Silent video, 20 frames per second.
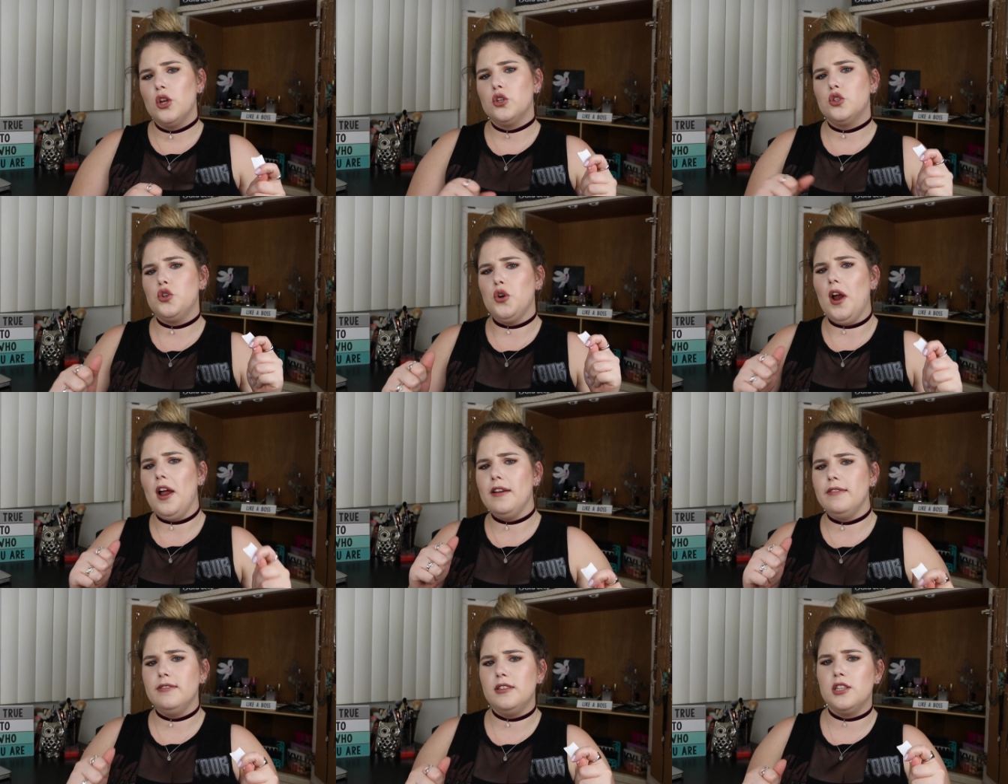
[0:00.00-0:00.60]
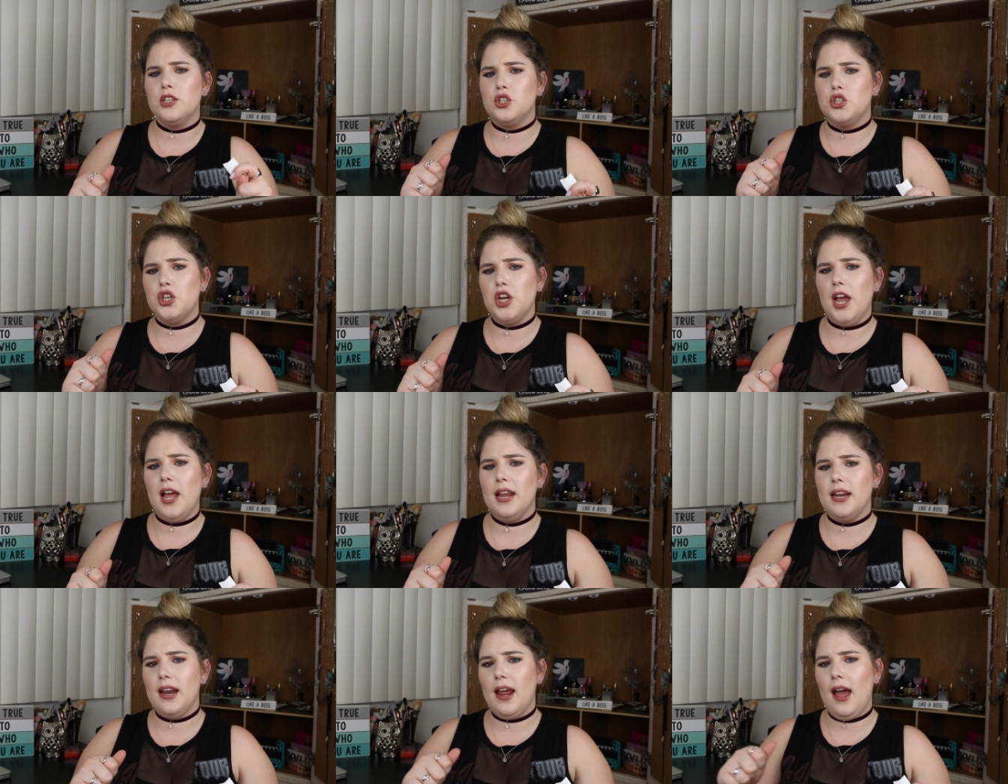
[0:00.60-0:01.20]
drives the
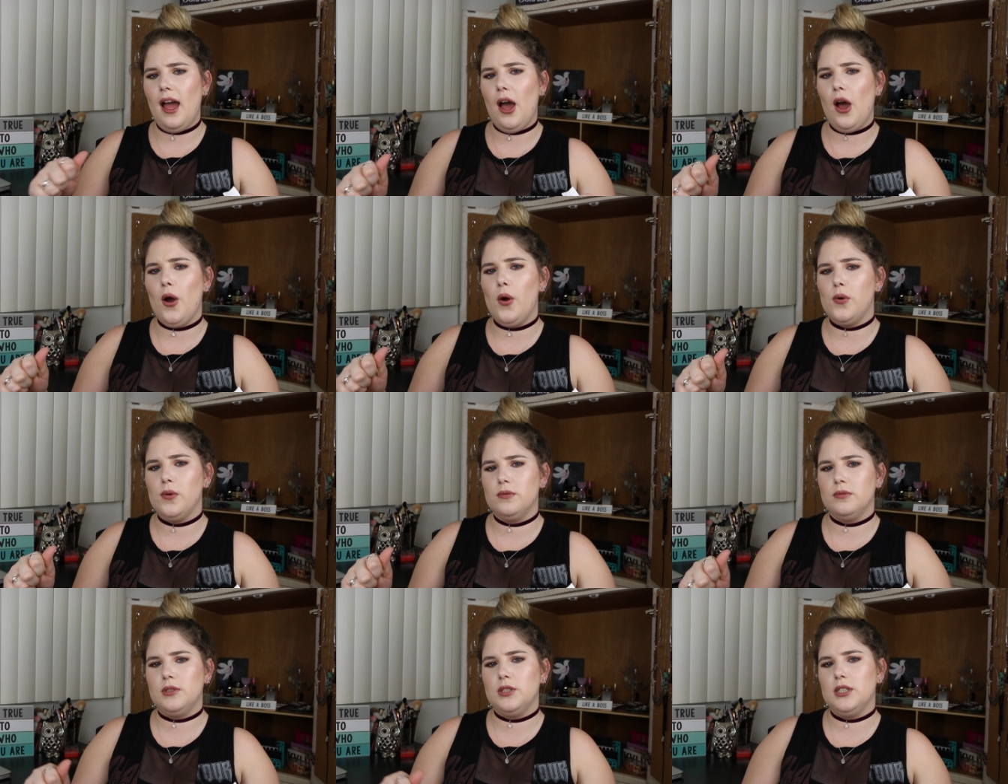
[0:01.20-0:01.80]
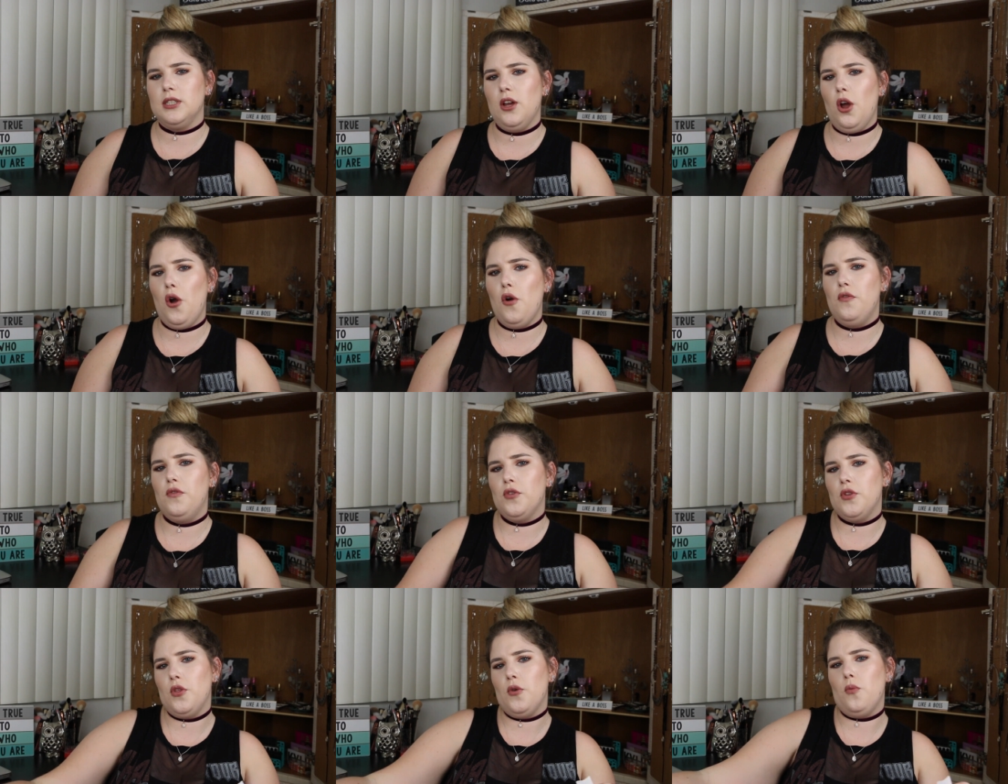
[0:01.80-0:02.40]
jet out
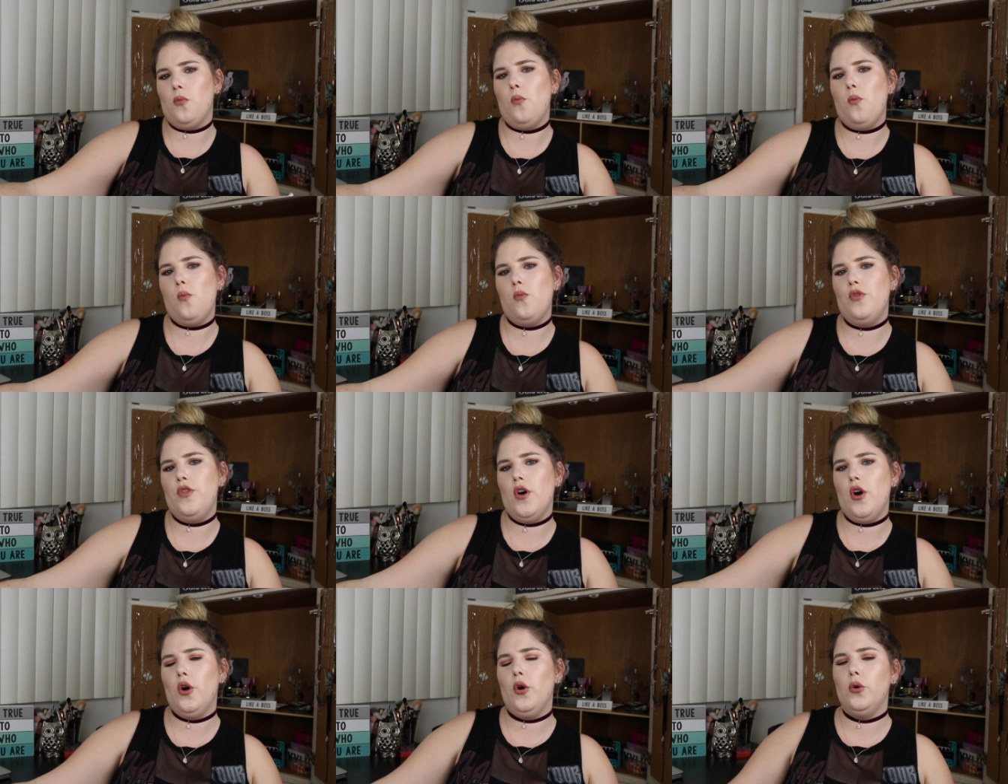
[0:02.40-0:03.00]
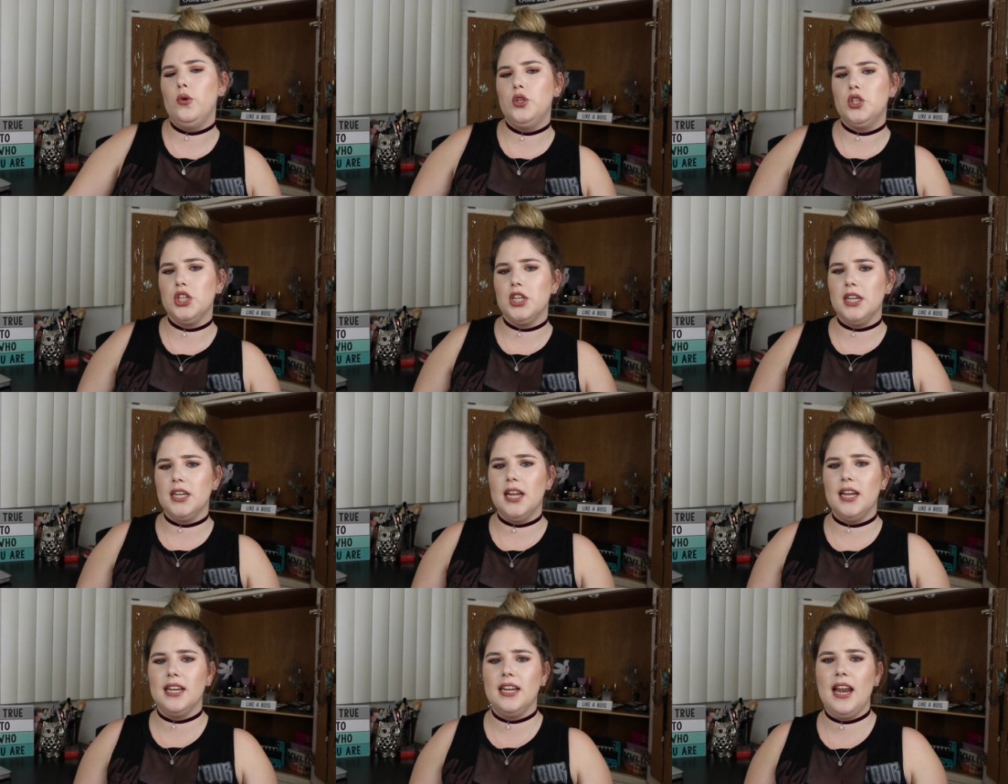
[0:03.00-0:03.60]
over the
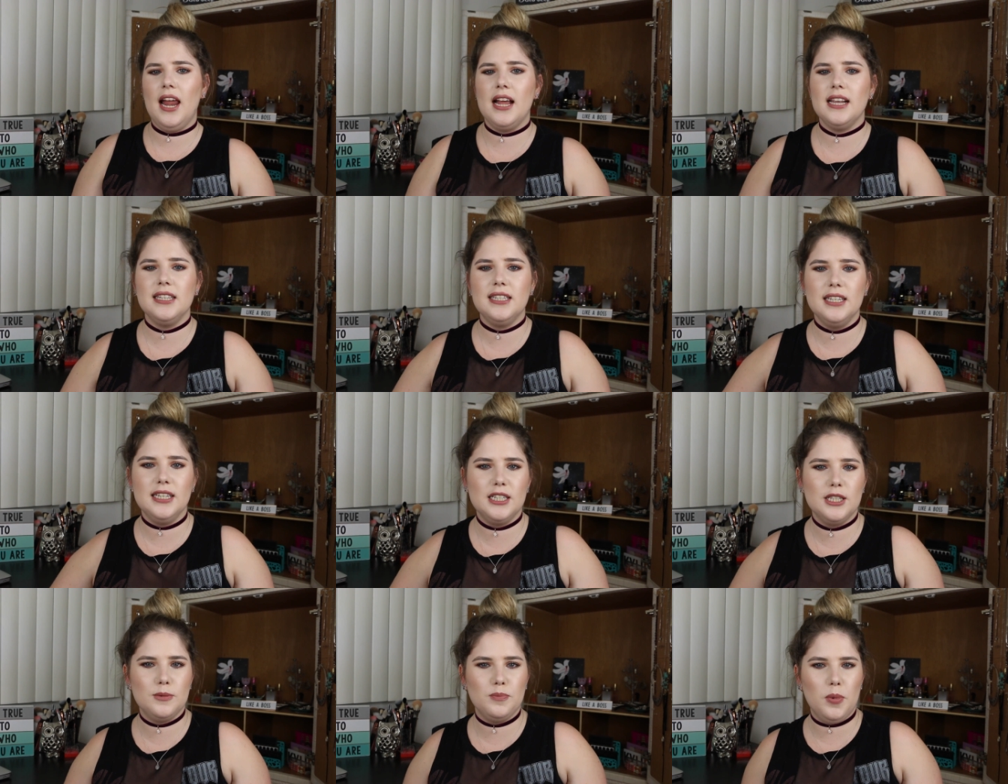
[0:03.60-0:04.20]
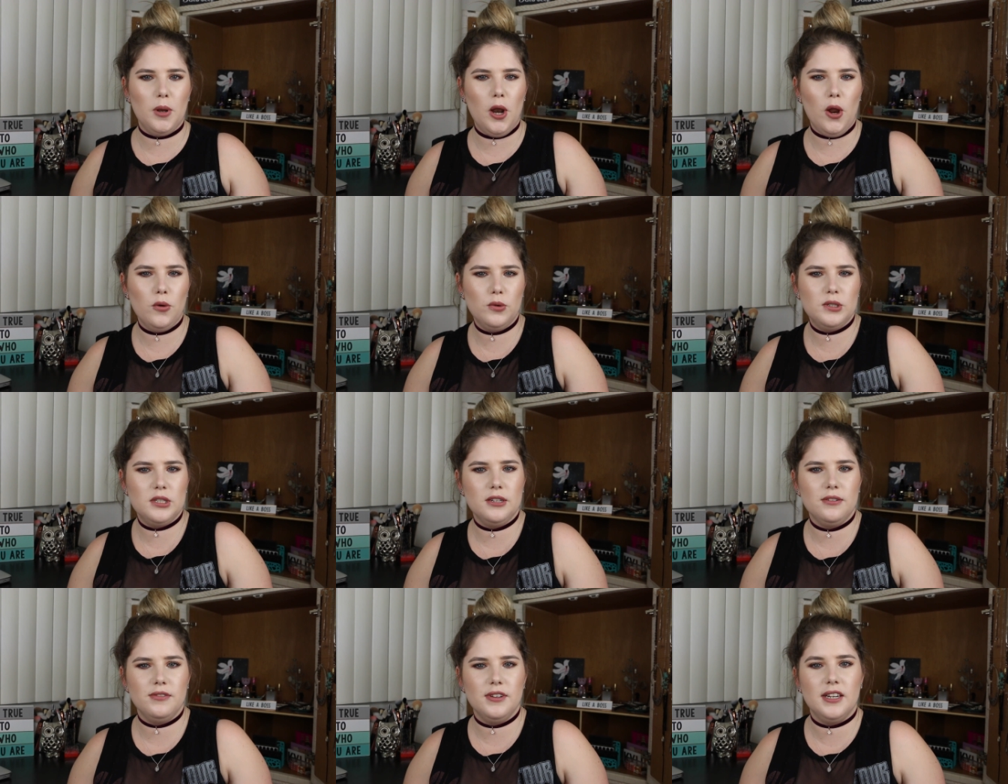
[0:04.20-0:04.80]
ocean and it has the
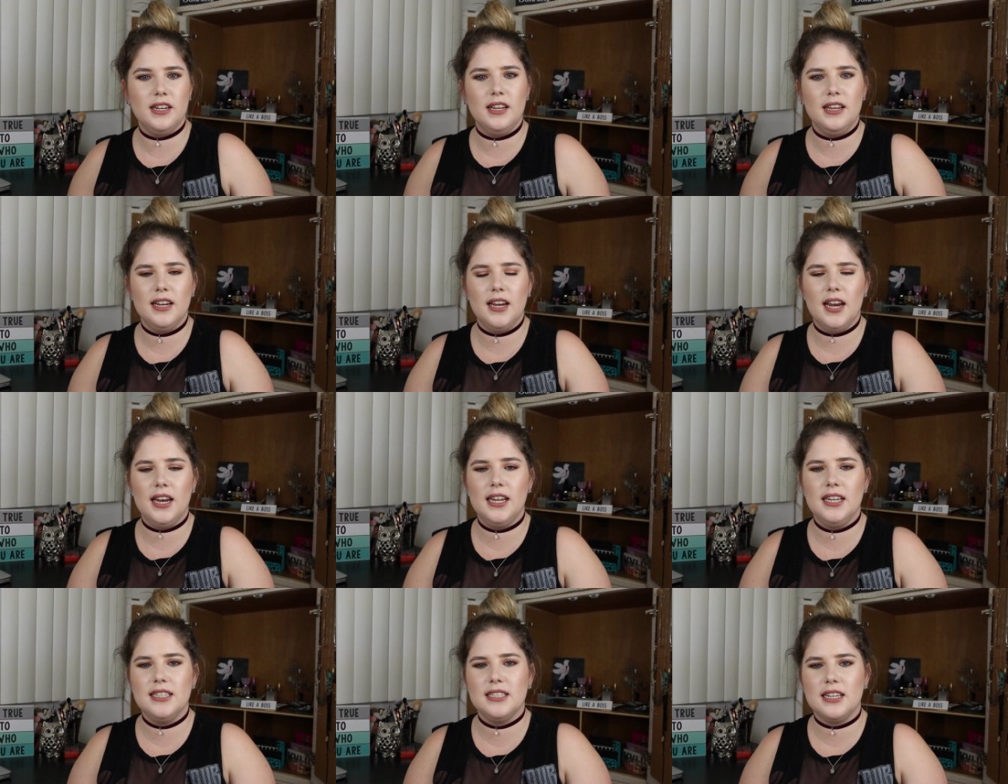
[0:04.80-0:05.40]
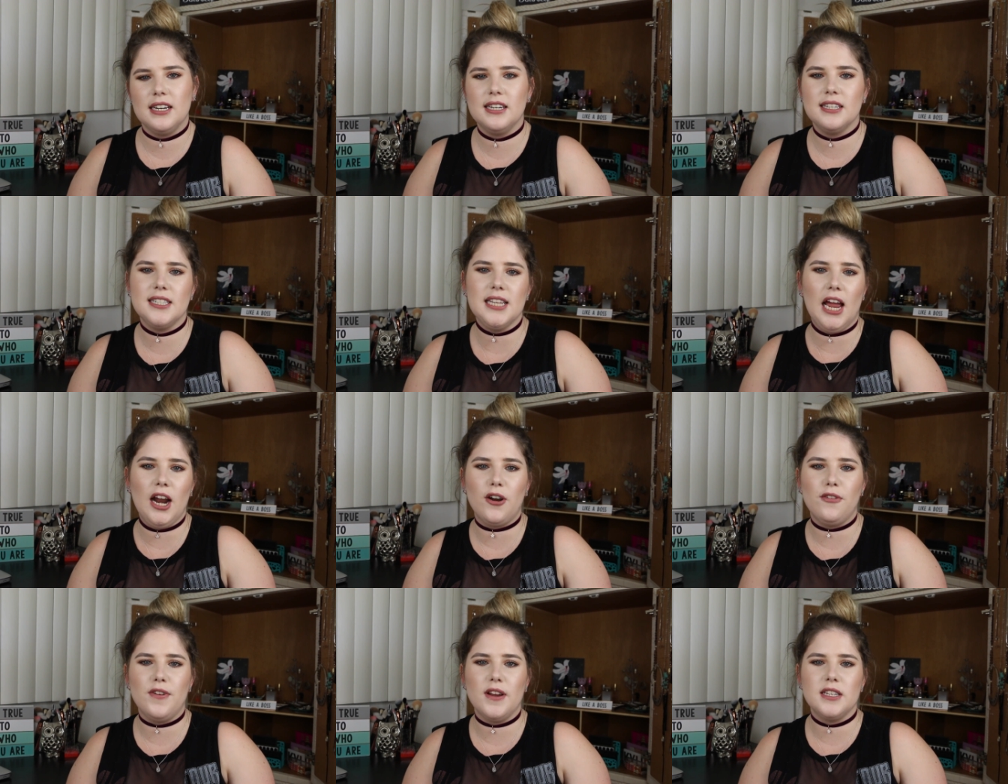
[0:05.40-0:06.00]
explosive in it and he's gonna
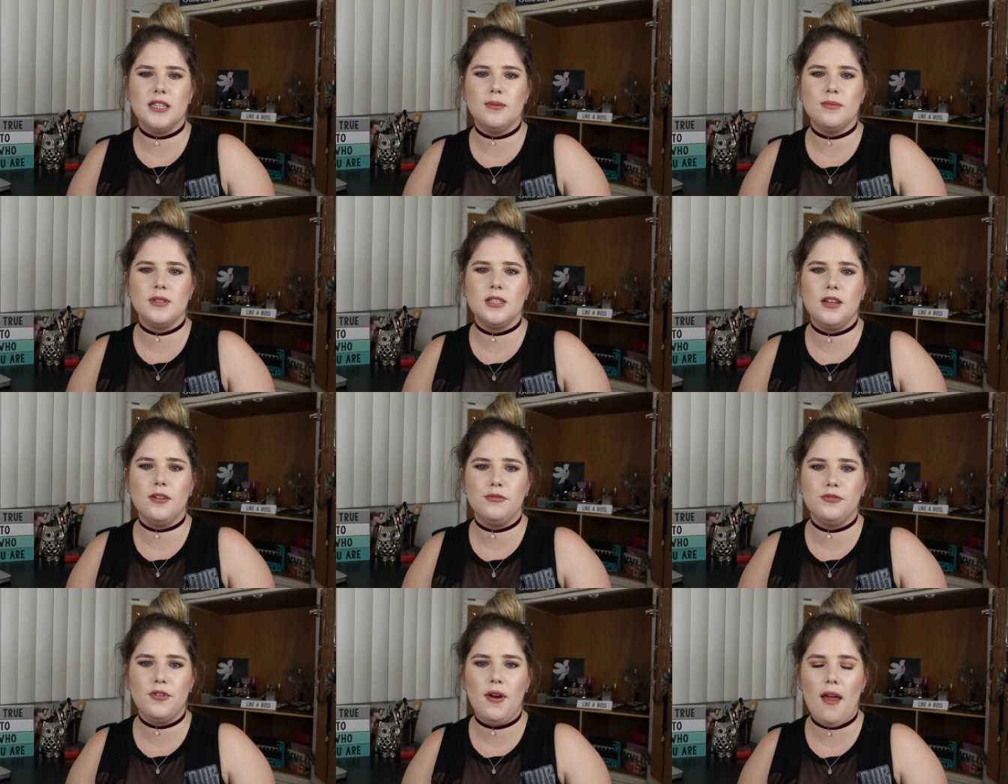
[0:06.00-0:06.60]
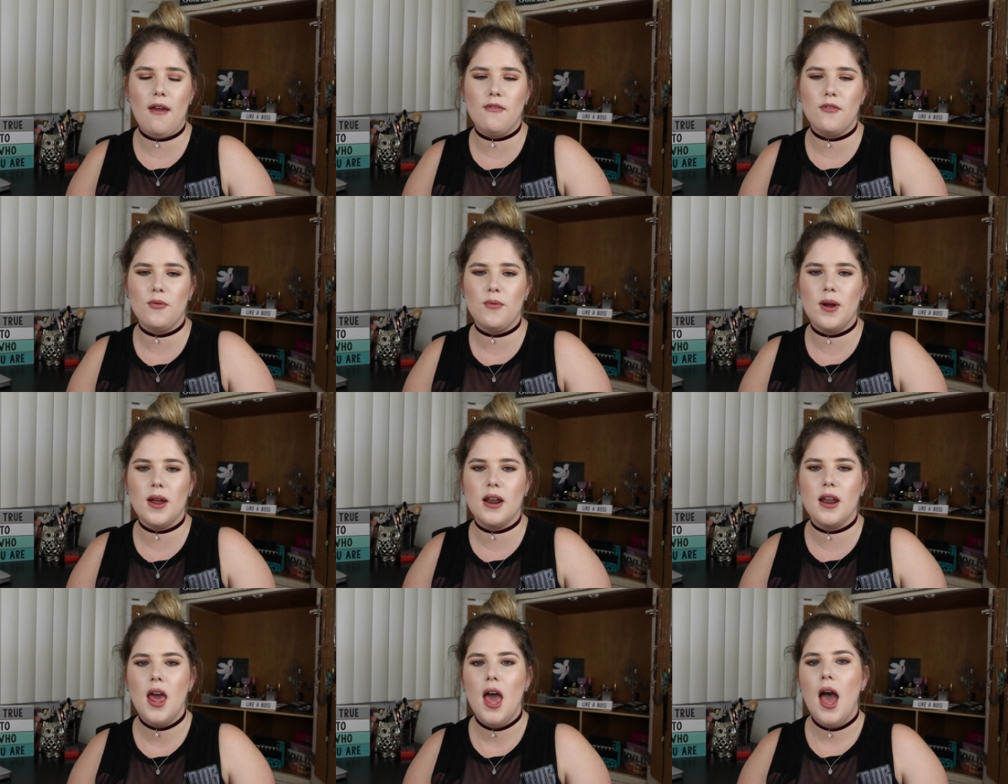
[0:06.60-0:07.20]
sacrifice himself for
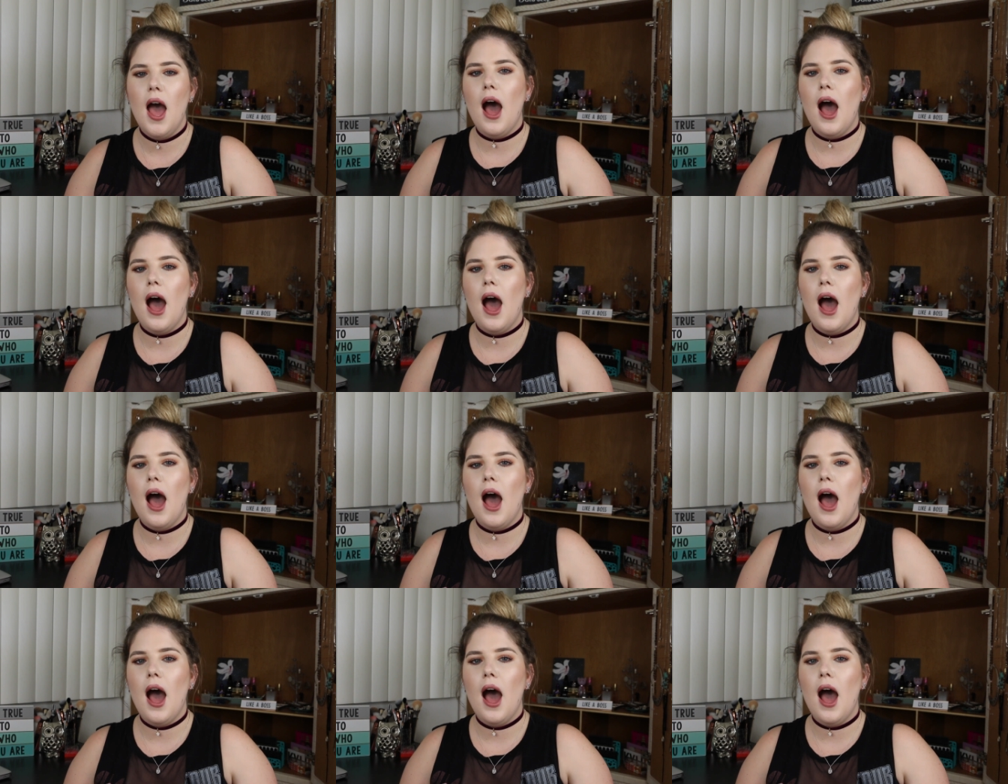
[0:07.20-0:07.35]
everyone.